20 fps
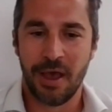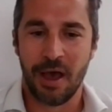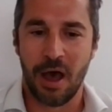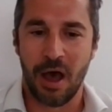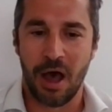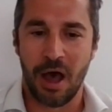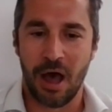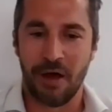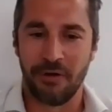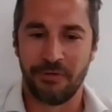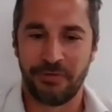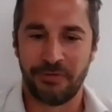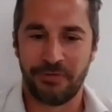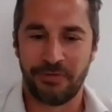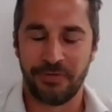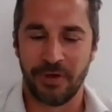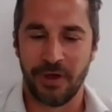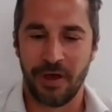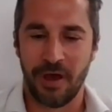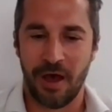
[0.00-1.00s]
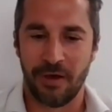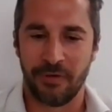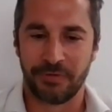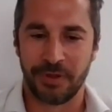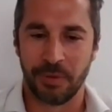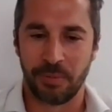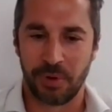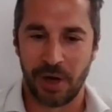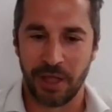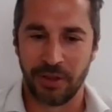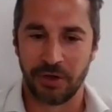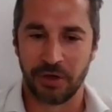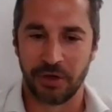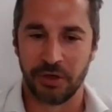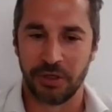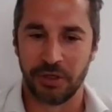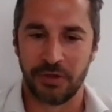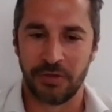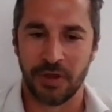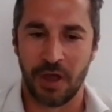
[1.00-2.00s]
of the
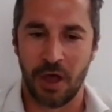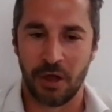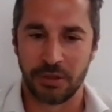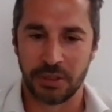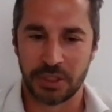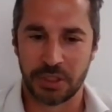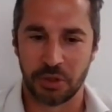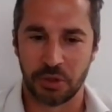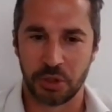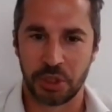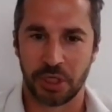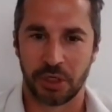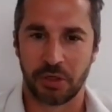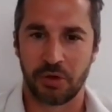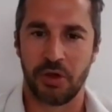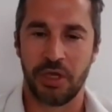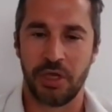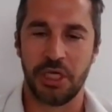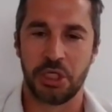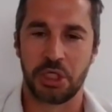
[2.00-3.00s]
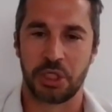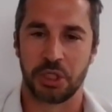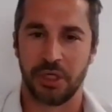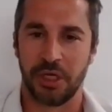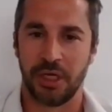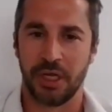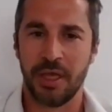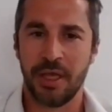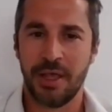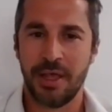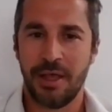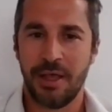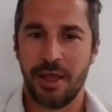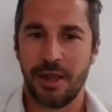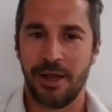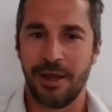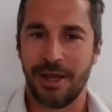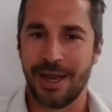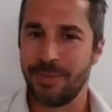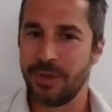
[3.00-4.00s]
Brotherhood on social cohesion.
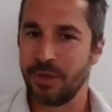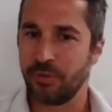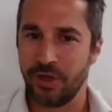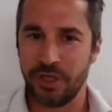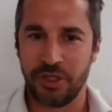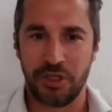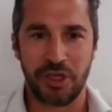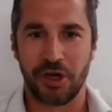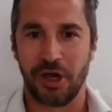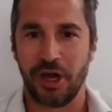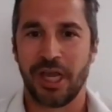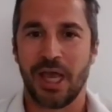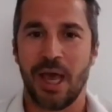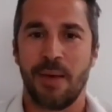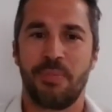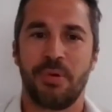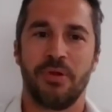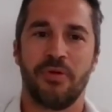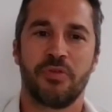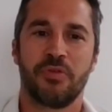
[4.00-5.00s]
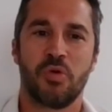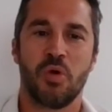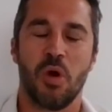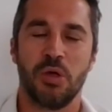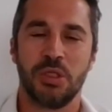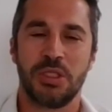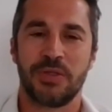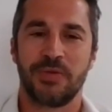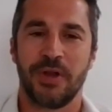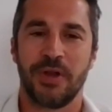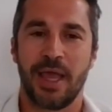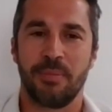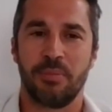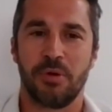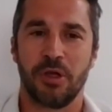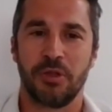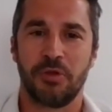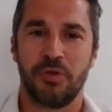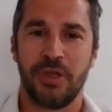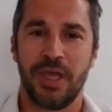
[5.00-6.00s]
Let me read here a couple of quotes that I
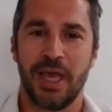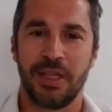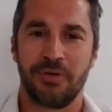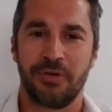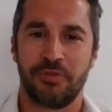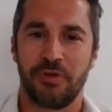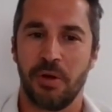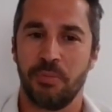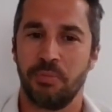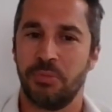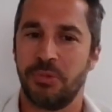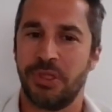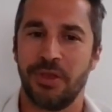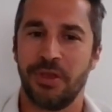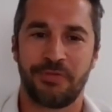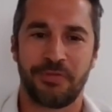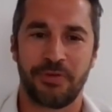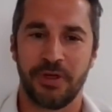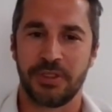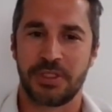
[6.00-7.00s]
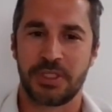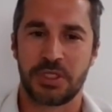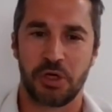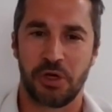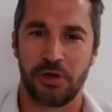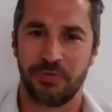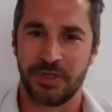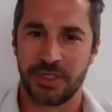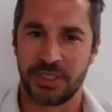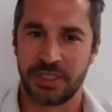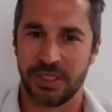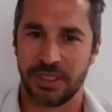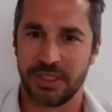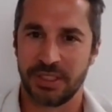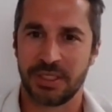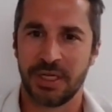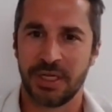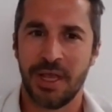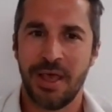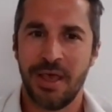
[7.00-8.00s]
brought together from different
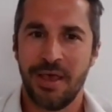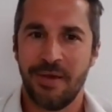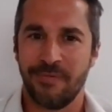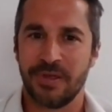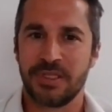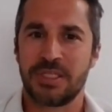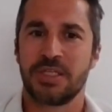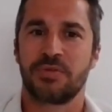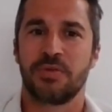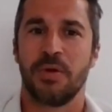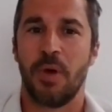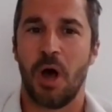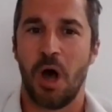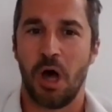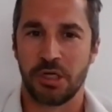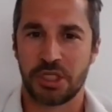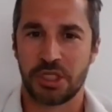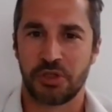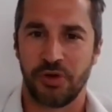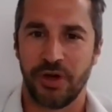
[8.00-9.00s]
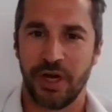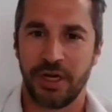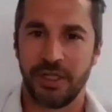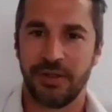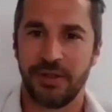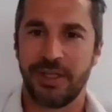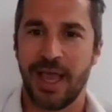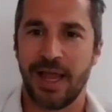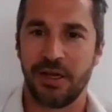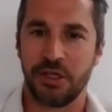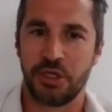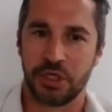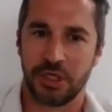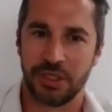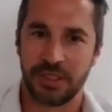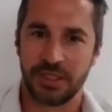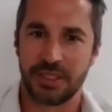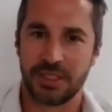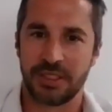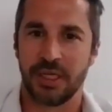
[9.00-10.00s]
services. This is from Austrian
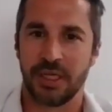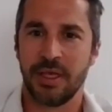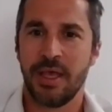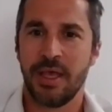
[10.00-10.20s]
intelligence.